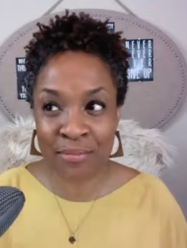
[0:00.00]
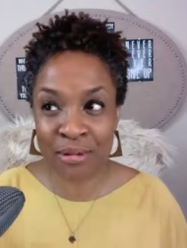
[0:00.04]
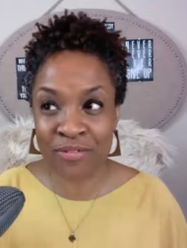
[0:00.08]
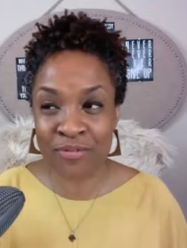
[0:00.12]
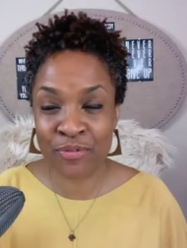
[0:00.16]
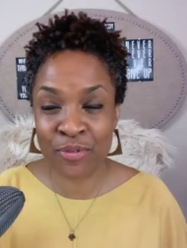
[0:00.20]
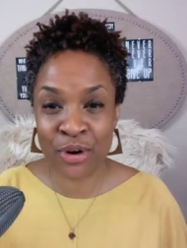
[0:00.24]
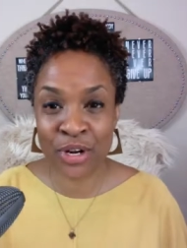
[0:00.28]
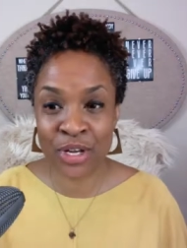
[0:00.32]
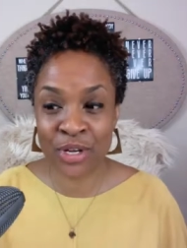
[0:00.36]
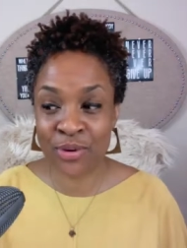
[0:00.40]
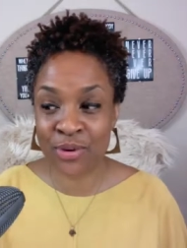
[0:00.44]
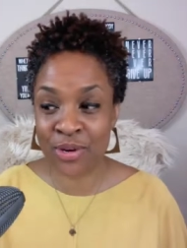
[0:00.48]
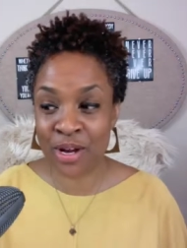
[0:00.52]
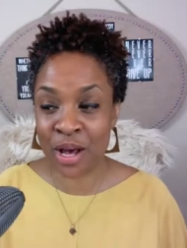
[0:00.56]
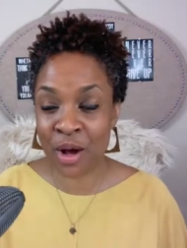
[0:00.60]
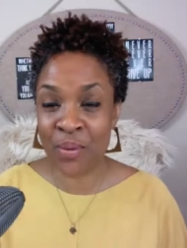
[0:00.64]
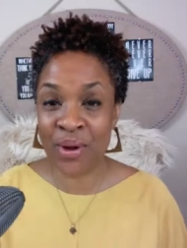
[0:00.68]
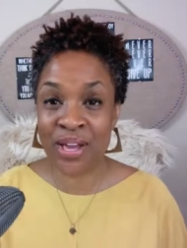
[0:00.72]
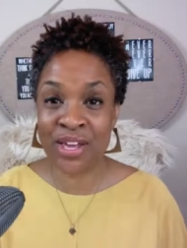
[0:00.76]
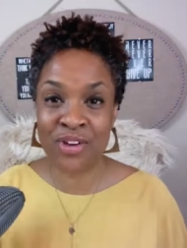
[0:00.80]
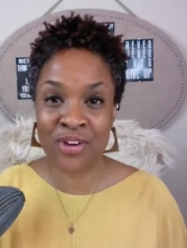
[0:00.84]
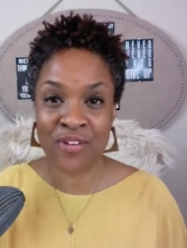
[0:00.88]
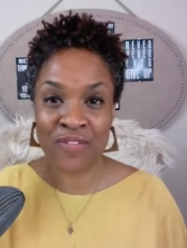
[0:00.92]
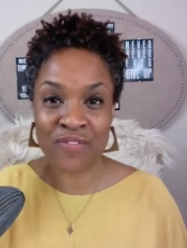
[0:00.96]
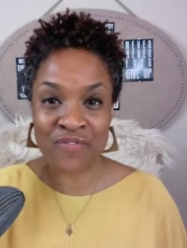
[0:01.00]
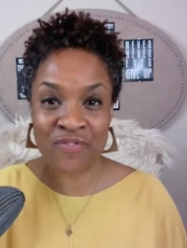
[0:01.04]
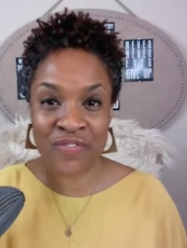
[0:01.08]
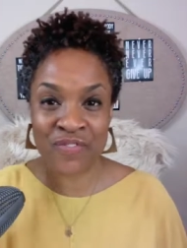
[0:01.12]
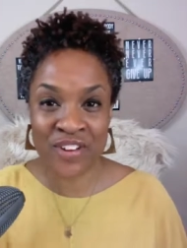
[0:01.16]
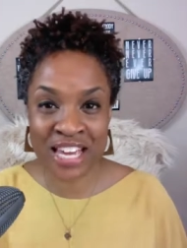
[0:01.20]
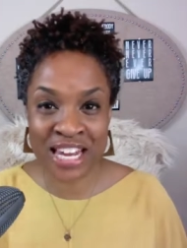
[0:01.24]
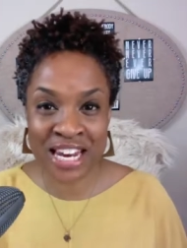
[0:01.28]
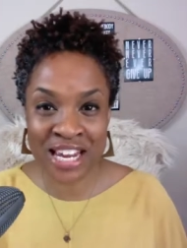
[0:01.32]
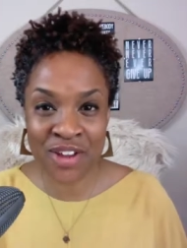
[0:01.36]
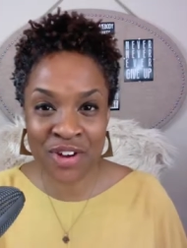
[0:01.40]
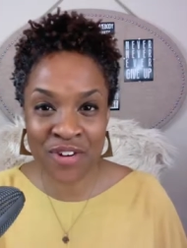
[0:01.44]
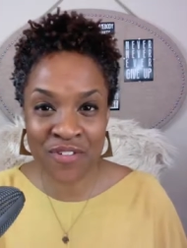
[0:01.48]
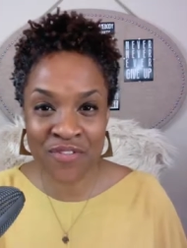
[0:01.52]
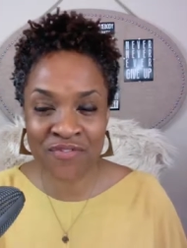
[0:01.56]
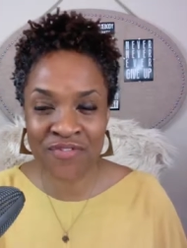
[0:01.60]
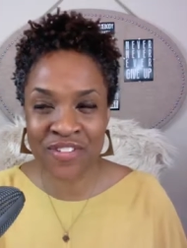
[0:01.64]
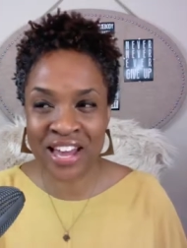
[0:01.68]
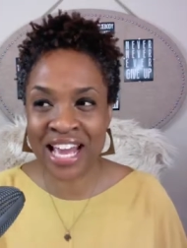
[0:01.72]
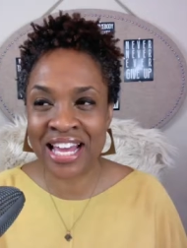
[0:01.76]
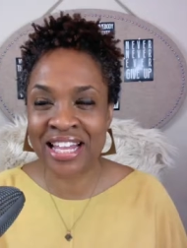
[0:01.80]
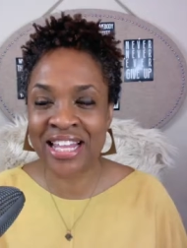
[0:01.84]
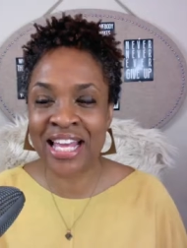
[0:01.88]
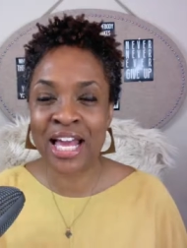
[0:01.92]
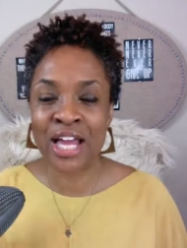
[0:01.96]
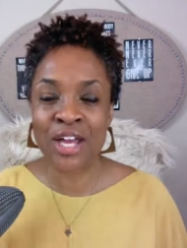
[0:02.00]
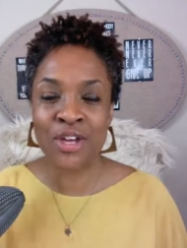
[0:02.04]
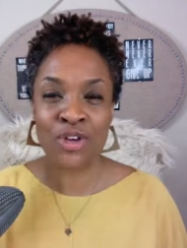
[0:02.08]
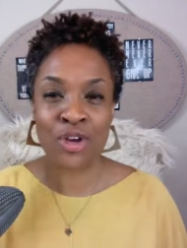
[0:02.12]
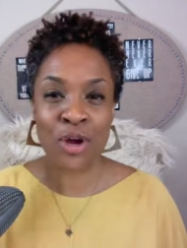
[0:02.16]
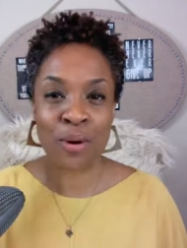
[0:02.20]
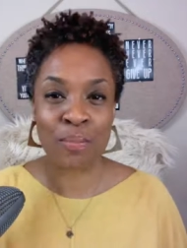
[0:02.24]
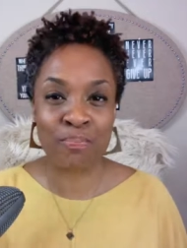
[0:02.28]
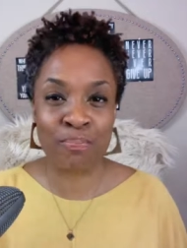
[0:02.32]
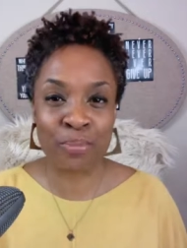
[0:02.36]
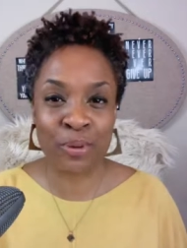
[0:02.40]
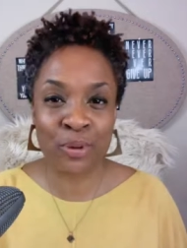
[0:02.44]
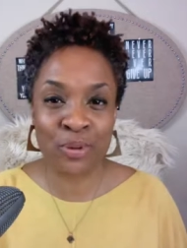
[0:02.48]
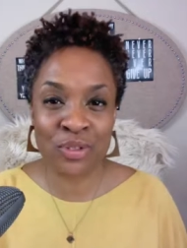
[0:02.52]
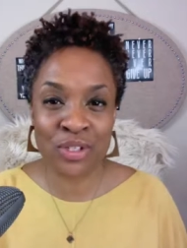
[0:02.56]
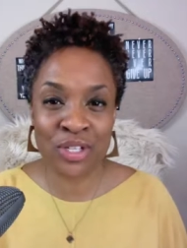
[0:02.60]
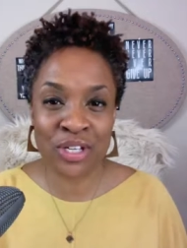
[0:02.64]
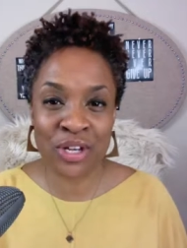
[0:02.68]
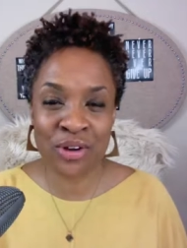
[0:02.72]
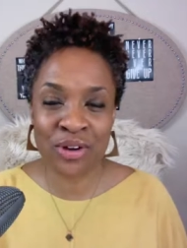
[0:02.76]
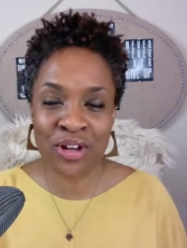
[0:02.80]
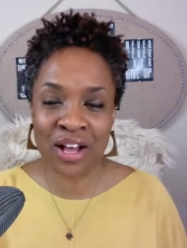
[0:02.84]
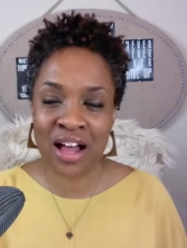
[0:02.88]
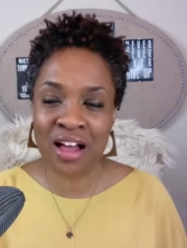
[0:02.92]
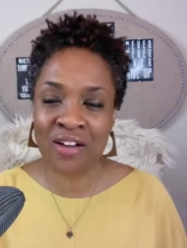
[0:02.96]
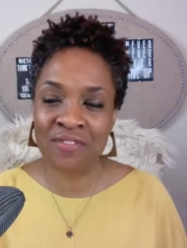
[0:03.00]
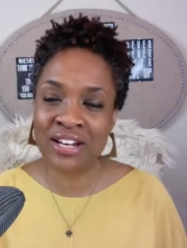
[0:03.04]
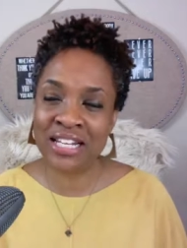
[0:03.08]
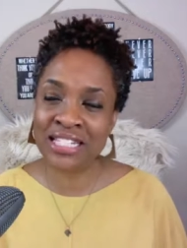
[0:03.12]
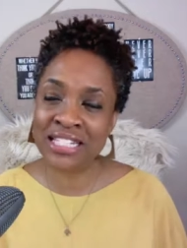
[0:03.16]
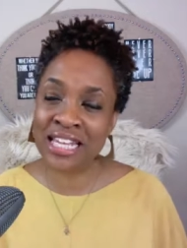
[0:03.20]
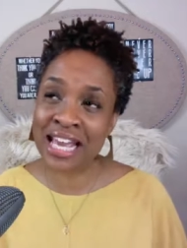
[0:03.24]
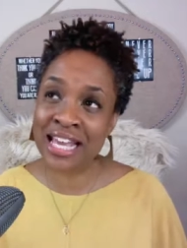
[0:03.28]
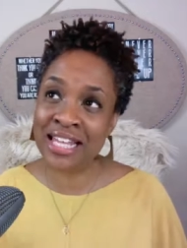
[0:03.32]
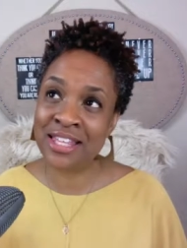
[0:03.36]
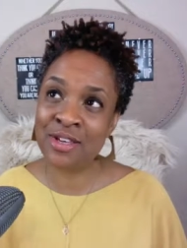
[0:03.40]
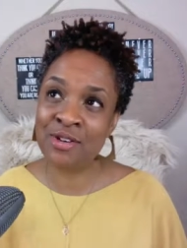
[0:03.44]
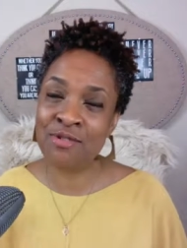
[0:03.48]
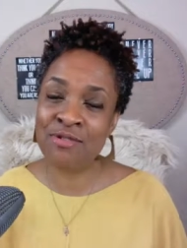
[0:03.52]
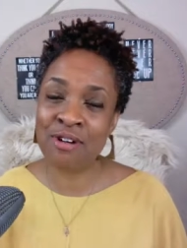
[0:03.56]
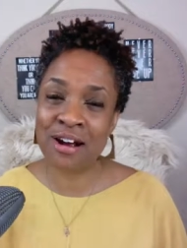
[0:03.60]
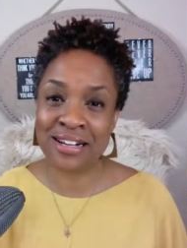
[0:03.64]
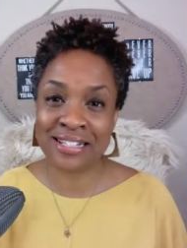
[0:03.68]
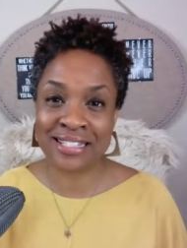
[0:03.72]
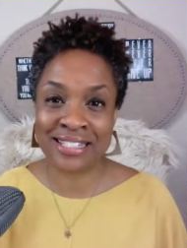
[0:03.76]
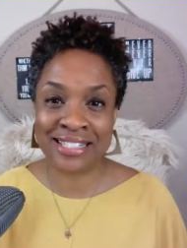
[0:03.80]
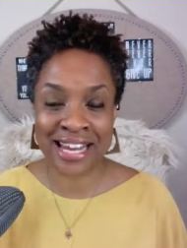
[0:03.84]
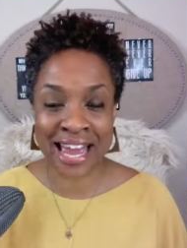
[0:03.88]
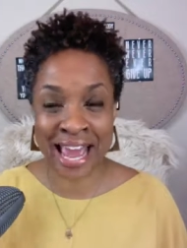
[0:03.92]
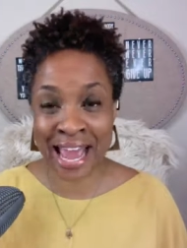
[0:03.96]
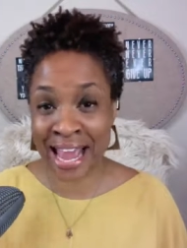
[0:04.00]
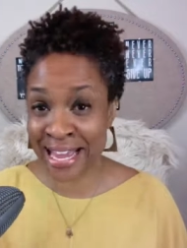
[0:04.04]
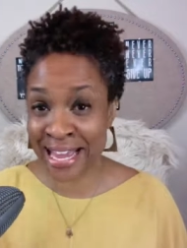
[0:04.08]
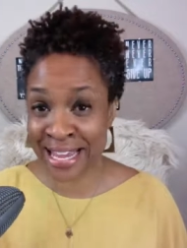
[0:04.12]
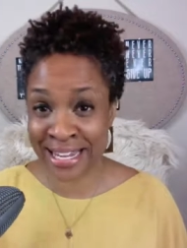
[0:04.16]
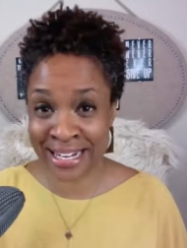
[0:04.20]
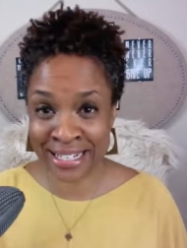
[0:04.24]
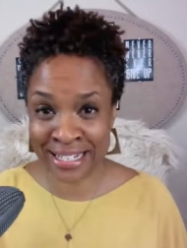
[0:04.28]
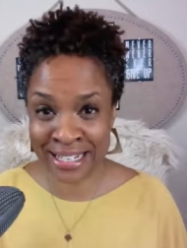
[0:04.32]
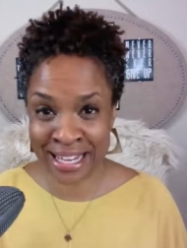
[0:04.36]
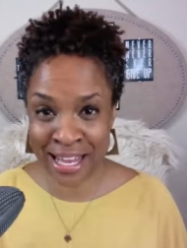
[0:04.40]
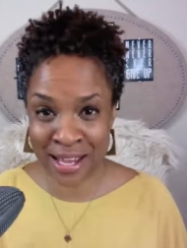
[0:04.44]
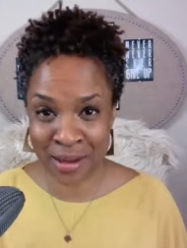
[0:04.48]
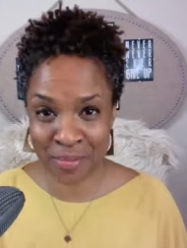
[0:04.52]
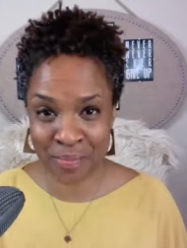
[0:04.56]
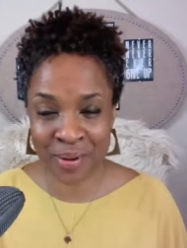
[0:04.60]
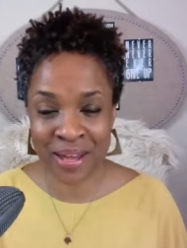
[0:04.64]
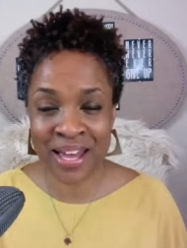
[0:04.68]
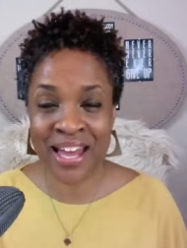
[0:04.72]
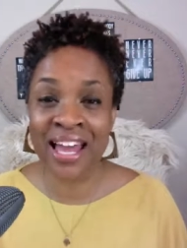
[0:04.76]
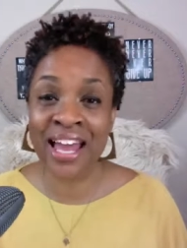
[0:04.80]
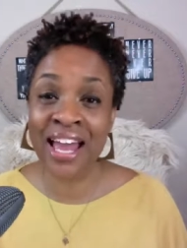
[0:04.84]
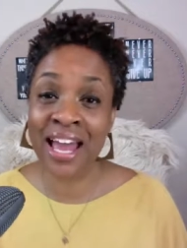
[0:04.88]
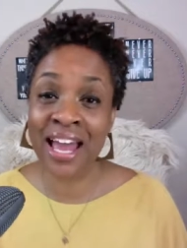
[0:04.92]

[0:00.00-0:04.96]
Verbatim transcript: And before you know it, you're feeding your faith, you're boosting your confidence, and you are taking a leap